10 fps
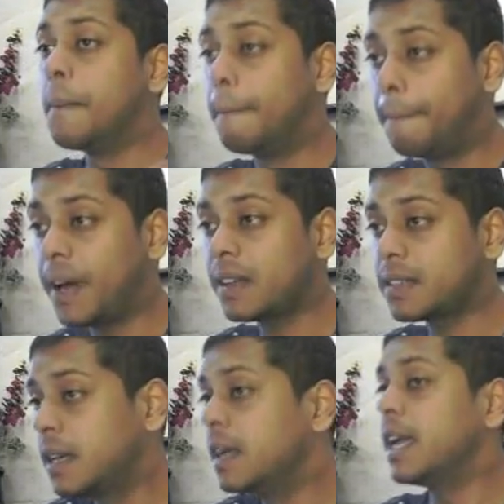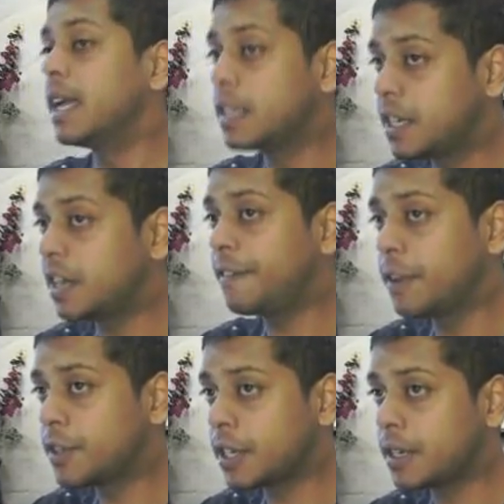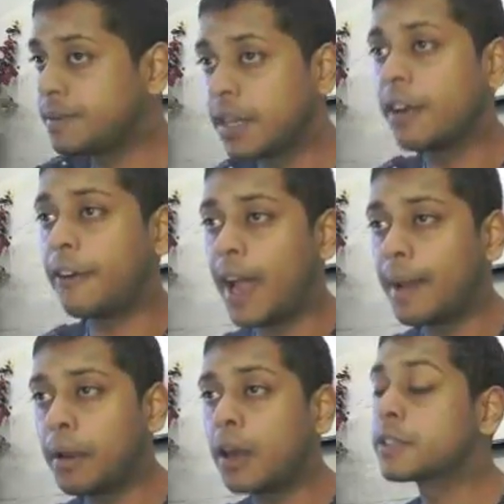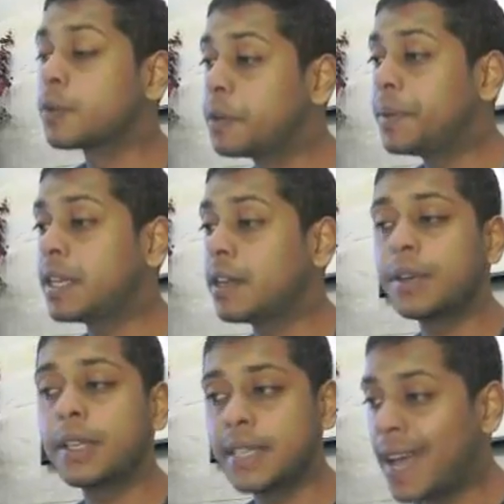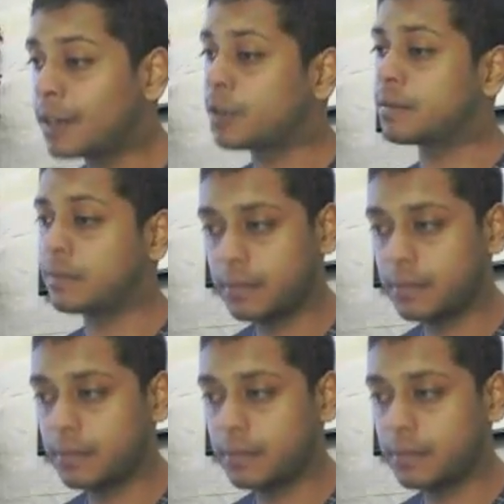But in the near future, Raiblocks will be known as Nano.